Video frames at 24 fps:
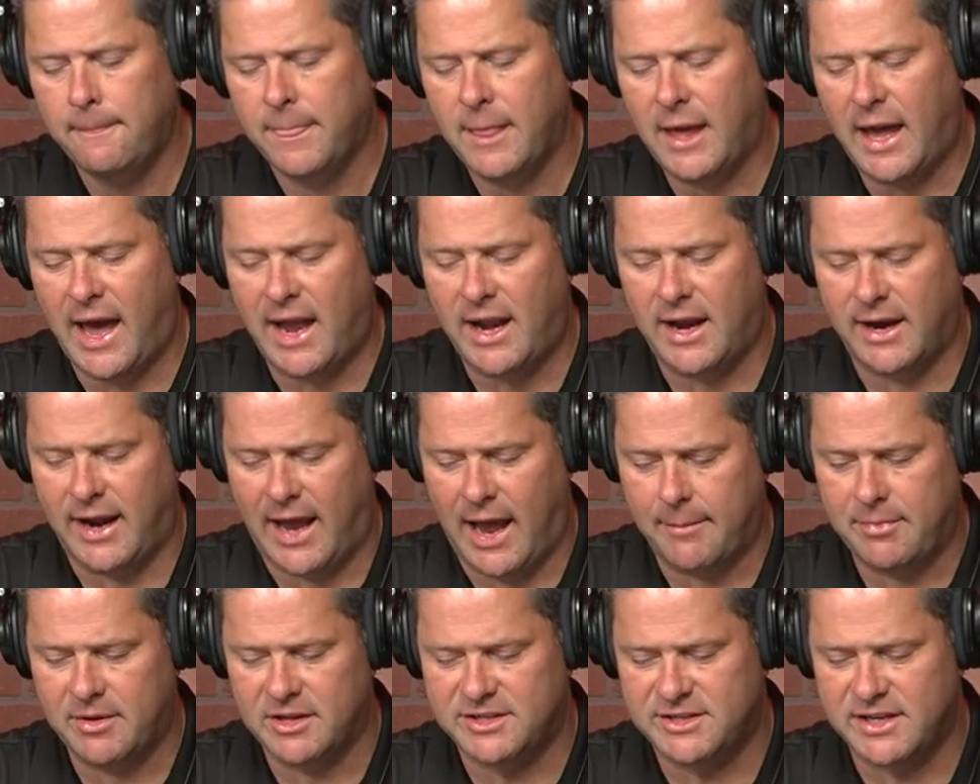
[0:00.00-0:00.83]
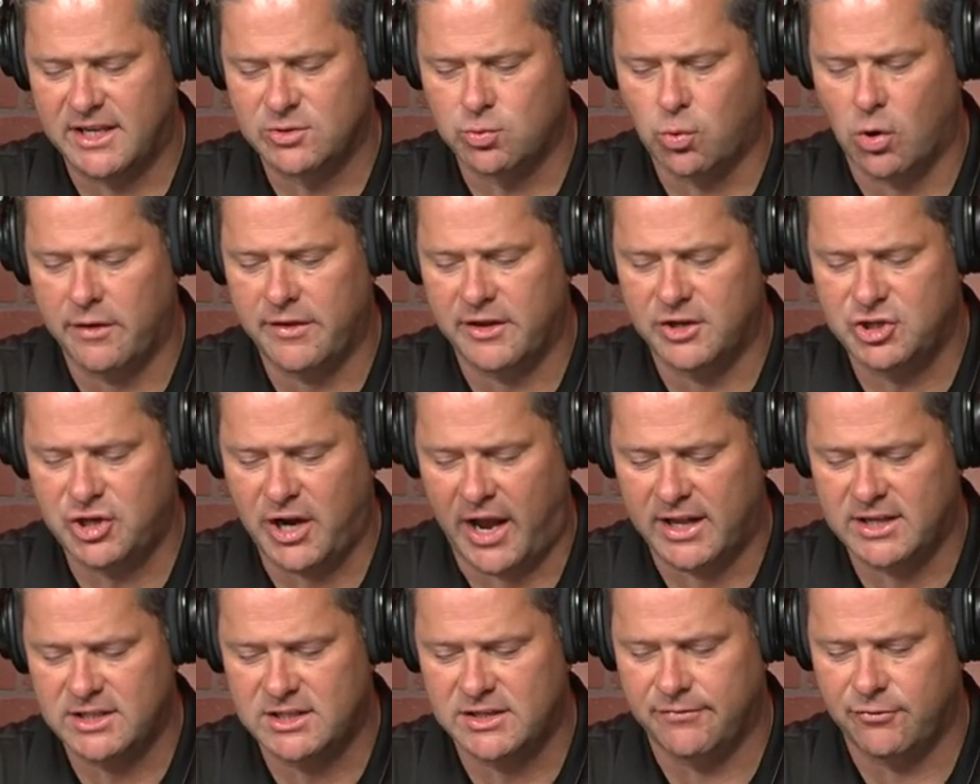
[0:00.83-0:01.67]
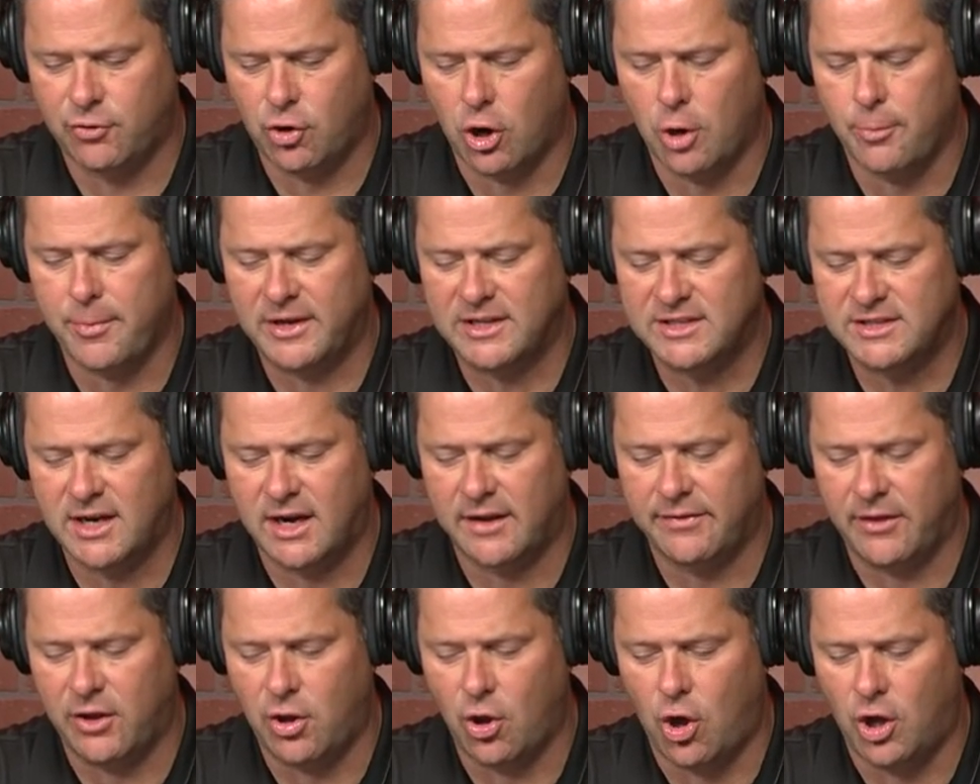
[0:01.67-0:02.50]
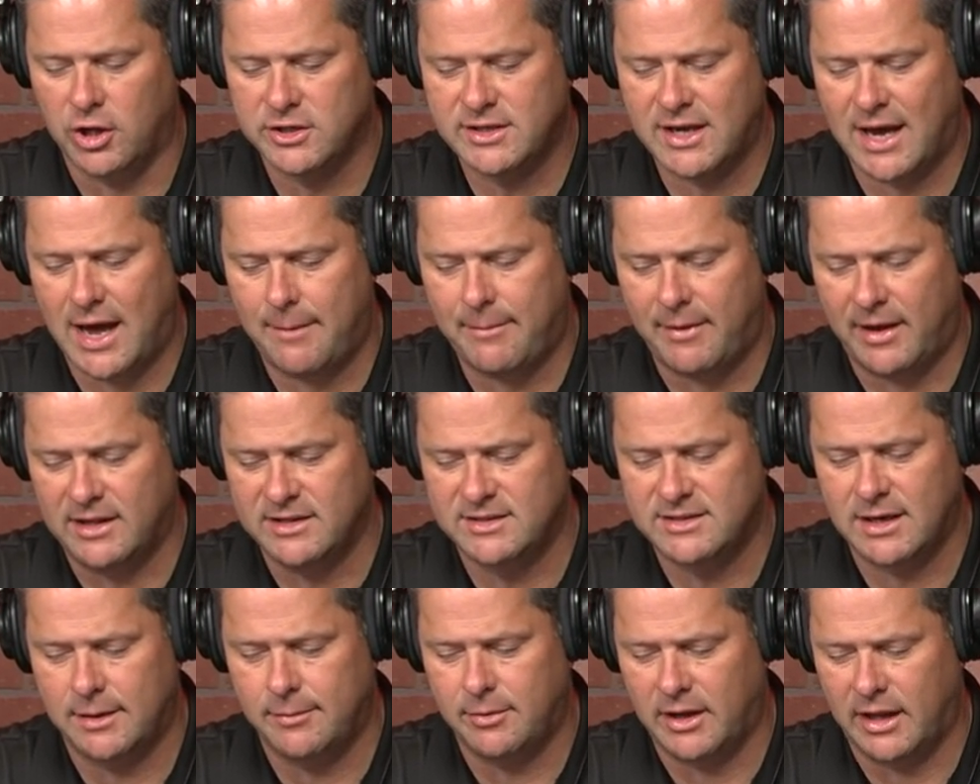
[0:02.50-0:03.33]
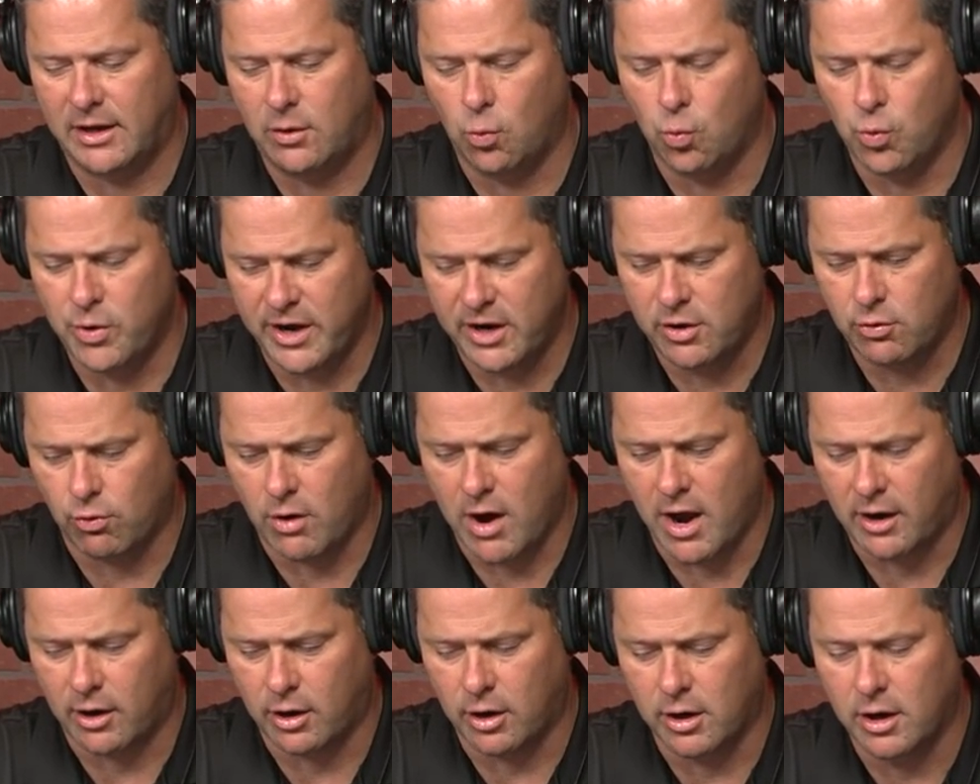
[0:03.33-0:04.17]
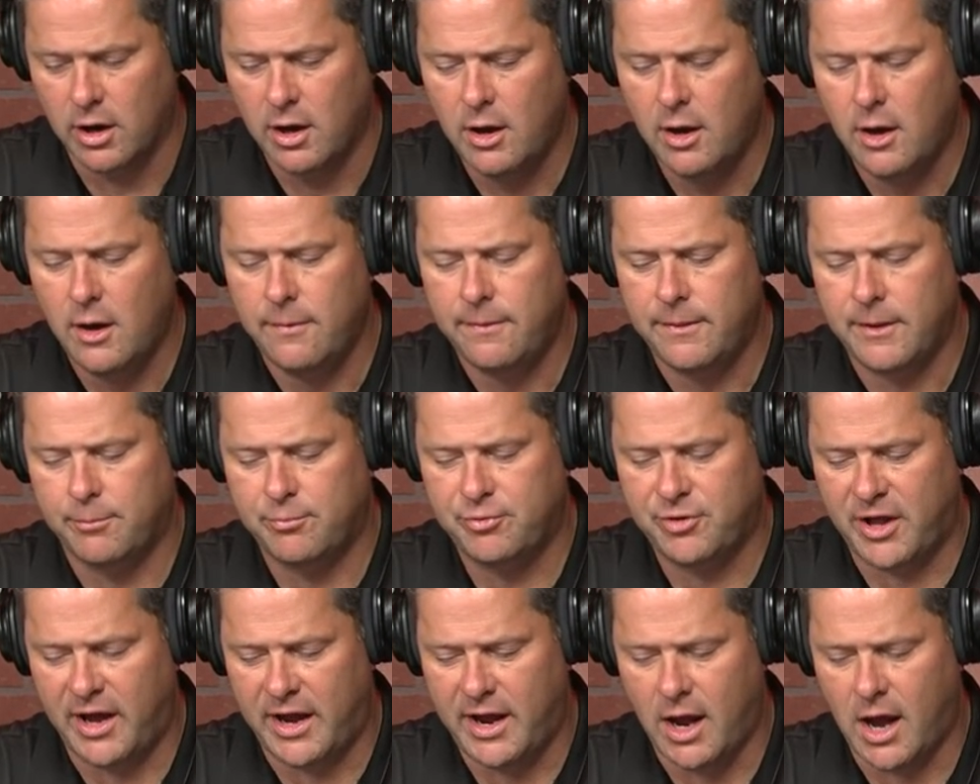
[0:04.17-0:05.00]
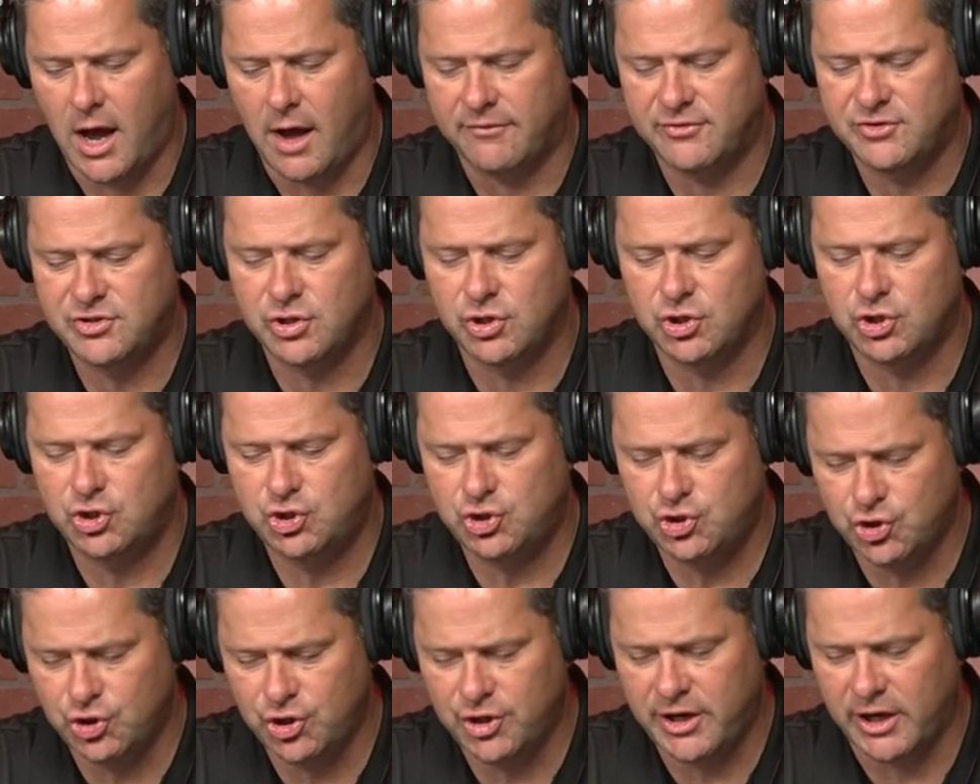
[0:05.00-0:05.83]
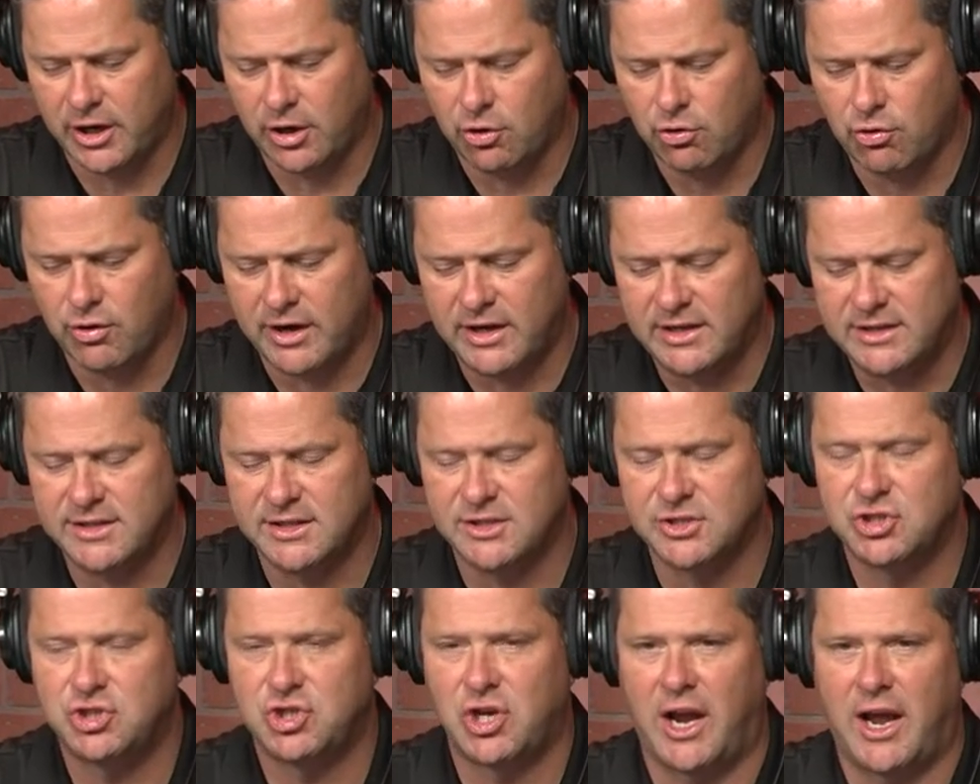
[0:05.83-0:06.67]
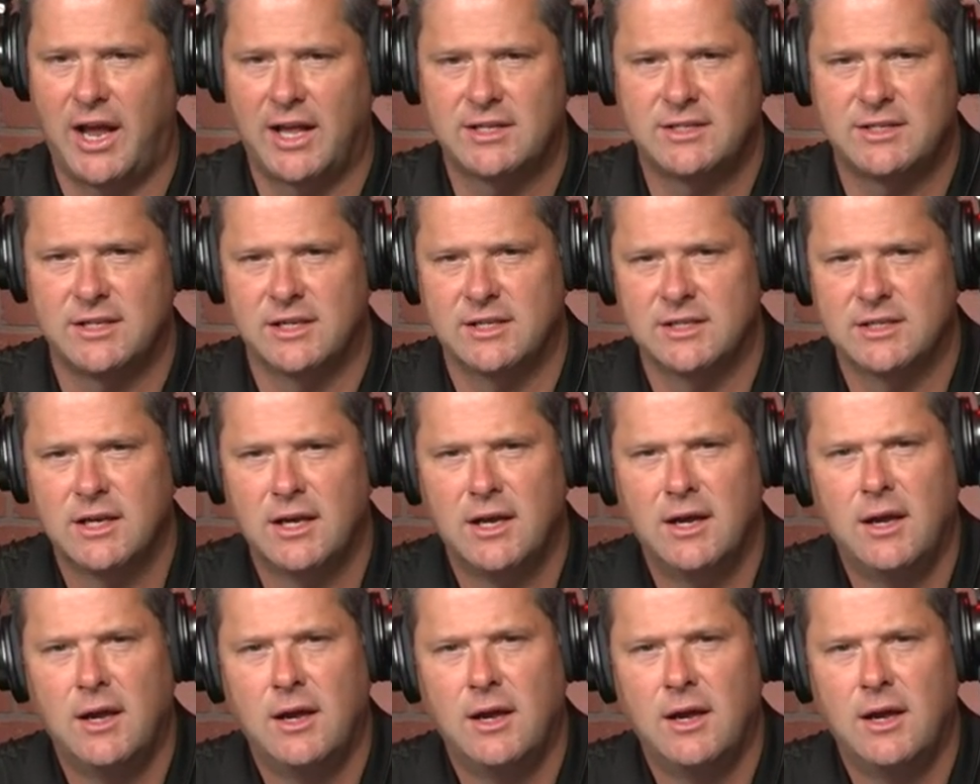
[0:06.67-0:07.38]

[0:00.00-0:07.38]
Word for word: Alan Hampton says, What are the chances of Kirby setting the all time NCAA win record? The playoffs should increase his chances.